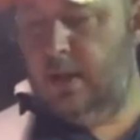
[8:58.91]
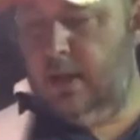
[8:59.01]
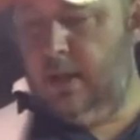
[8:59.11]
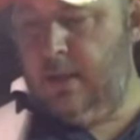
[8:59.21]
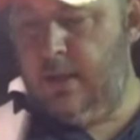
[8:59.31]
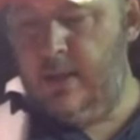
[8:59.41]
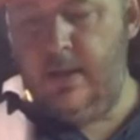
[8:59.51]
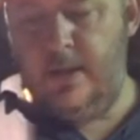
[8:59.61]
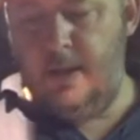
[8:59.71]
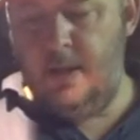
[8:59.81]
uh,
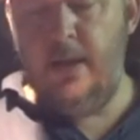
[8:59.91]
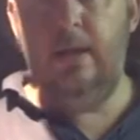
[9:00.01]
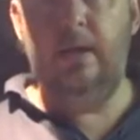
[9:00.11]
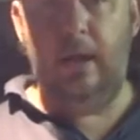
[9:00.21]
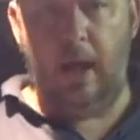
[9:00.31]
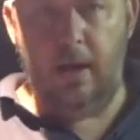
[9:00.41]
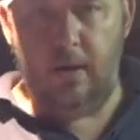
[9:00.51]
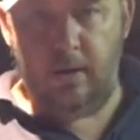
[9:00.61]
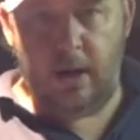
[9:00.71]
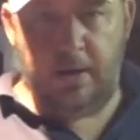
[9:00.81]
yeah,
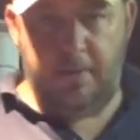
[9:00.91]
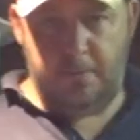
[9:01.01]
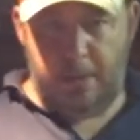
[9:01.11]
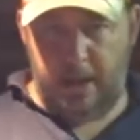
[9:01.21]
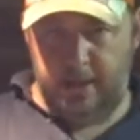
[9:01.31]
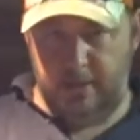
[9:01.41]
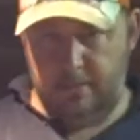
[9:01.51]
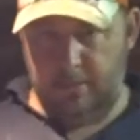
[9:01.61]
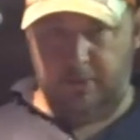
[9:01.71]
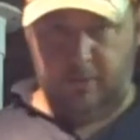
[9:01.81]
I'll go and have a play,
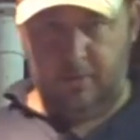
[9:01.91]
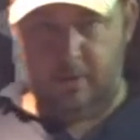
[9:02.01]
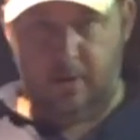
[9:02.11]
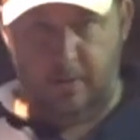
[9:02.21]
make sure it's